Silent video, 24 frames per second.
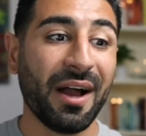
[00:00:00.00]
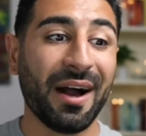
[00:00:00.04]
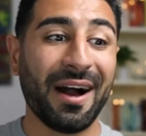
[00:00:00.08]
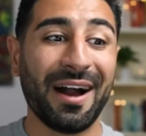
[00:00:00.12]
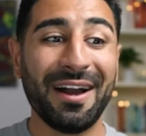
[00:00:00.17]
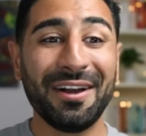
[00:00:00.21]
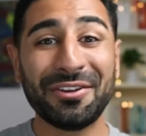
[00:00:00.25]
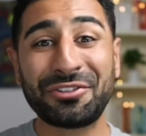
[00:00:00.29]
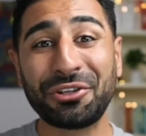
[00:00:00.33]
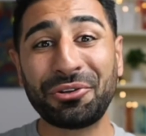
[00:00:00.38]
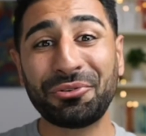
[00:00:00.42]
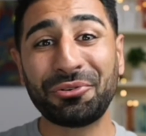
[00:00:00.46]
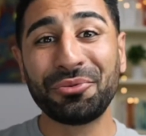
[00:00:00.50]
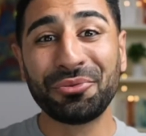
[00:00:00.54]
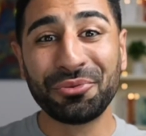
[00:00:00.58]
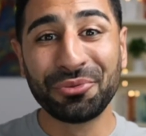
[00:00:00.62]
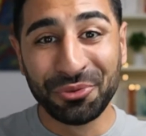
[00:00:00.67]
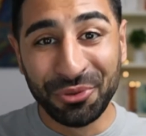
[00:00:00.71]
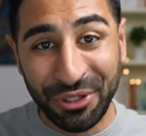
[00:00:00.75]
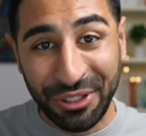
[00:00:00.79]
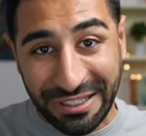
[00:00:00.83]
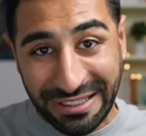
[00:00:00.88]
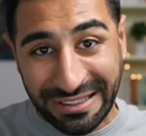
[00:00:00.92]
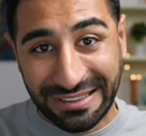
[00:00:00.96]
I also
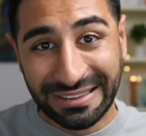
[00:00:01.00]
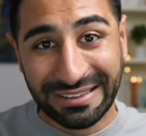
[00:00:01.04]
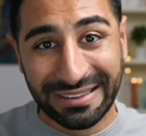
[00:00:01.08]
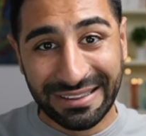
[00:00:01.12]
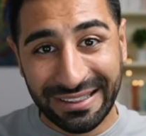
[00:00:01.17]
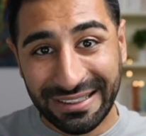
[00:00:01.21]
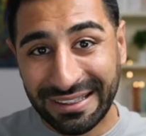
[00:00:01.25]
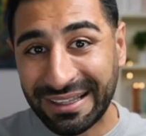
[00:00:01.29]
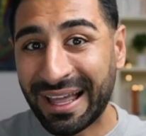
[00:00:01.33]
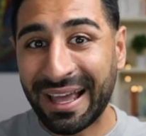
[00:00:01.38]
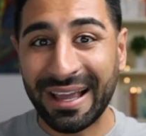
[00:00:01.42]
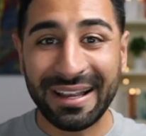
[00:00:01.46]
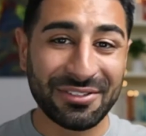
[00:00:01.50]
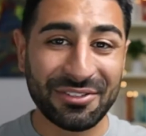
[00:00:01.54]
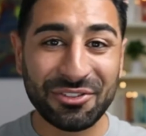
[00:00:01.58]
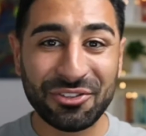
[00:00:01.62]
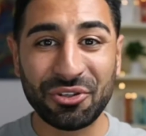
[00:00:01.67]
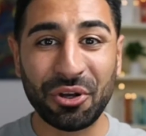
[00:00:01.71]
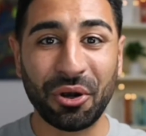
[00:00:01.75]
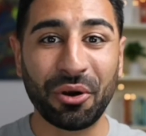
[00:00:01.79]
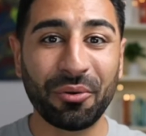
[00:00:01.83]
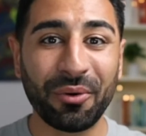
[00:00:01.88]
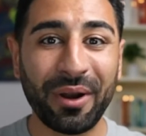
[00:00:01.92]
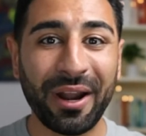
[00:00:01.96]
really like
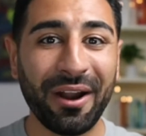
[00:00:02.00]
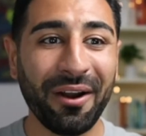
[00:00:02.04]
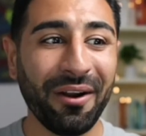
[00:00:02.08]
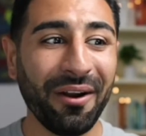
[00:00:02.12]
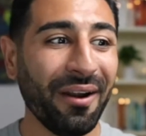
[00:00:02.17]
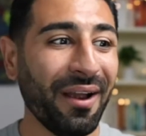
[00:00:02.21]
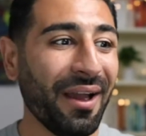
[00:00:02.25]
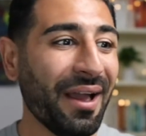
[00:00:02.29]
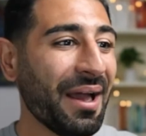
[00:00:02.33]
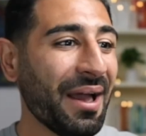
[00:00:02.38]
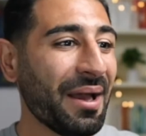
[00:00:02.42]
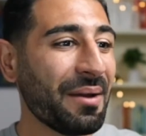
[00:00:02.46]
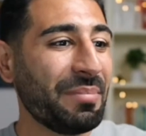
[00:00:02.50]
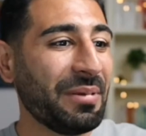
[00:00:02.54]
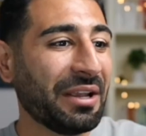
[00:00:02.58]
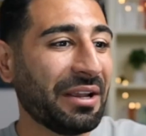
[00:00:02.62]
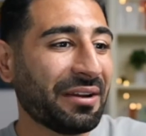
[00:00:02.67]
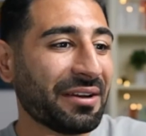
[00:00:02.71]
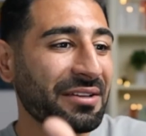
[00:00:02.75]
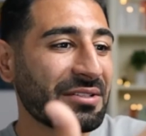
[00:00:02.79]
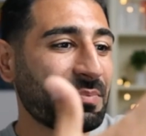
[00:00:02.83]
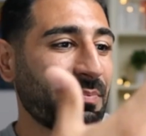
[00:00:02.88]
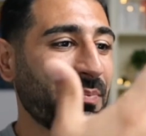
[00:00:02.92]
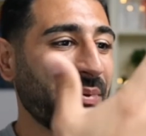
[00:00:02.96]
So Rare
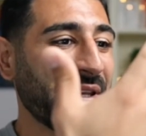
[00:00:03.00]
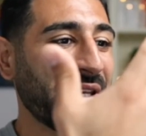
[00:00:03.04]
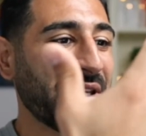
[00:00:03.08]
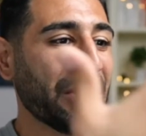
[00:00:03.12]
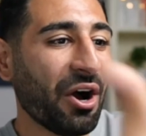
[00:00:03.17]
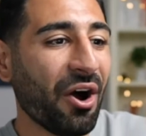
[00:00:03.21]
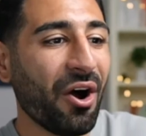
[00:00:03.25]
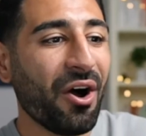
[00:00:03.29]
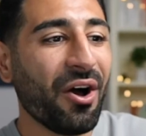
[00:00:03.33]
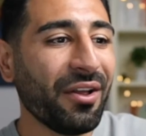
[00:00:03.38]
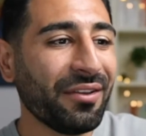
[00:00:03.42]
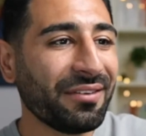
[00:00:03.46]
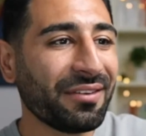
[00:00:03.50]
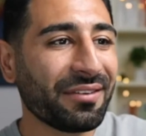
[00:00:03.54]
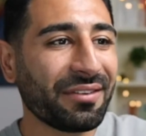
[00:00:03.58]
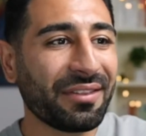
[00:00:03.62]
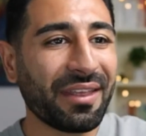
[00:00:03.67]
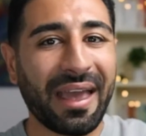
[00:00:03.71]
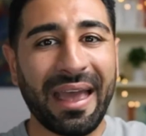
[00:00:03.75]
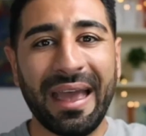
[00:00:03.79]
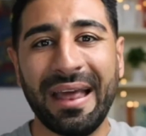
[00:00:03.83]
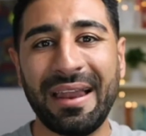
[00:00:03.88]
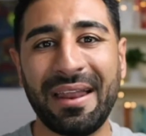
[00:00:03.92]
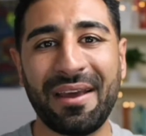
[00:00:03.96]
because beyond
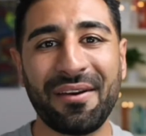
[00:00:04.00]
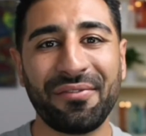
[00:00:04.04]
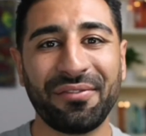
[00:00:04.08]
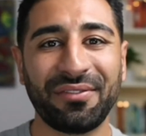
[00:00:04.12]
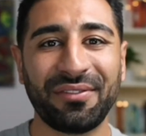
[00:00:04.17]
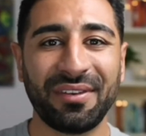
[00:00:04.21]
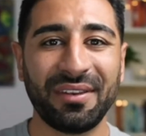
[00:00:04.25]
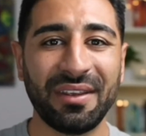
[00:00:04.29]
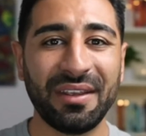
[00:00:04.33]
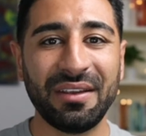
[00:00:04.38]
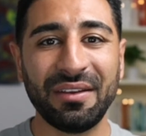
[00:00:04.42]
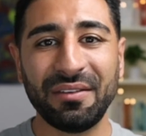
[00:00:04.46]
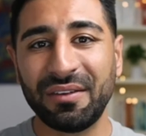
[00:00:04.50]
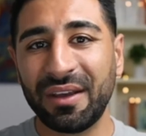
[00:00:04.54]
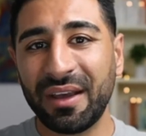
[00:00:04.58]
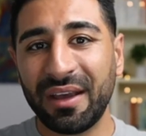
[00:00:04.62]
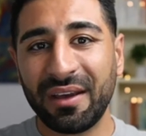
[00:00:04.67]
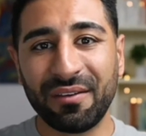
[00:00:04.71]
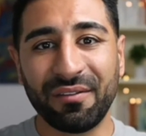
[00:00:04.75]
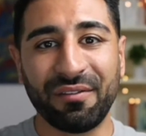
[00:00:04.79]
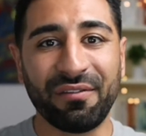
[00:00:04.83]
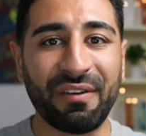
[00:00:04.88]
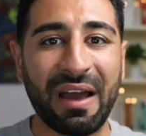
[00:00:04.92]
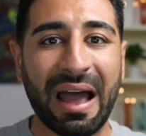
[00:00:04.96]
the NFT
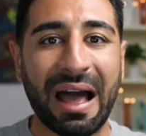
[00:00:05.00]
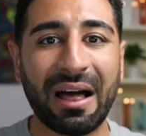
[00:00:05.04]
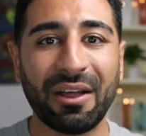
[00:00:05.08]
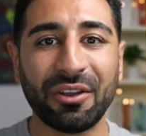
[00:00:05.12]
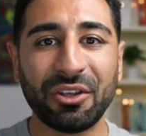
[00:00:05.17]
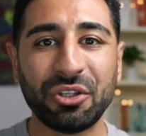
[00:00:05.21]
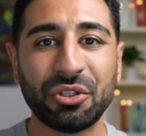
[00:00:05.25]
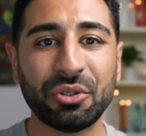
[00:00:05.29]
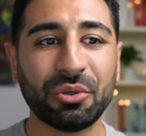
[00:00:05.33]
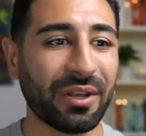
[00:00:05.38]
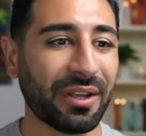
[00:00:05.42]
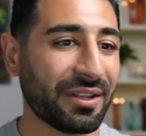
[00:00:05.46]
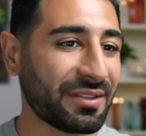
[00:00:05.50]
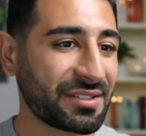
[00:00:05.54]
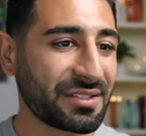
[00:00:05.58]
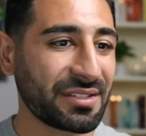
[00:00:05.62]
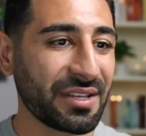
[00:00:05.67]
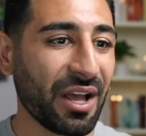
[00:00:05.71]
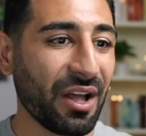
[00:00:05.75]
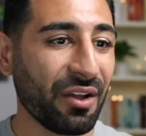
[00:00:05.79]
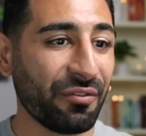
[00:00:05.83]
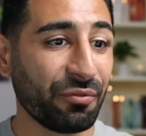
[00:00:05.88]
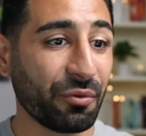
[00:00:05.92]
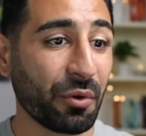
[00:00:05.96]
value
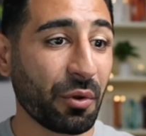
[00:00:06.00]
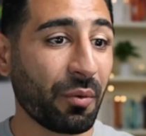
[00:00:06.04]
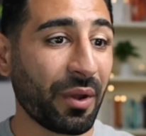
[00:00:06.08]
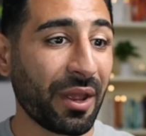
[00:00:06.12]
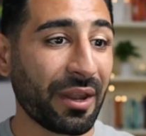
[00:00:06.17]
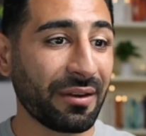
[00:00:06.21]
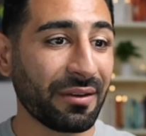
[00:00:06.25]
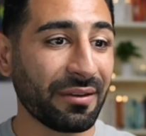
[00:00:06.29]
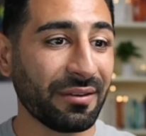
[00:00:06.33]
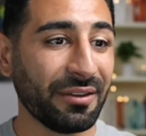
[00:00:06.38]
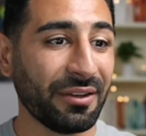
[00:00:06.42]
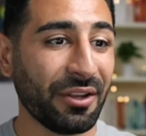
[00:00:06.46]
itself, we went,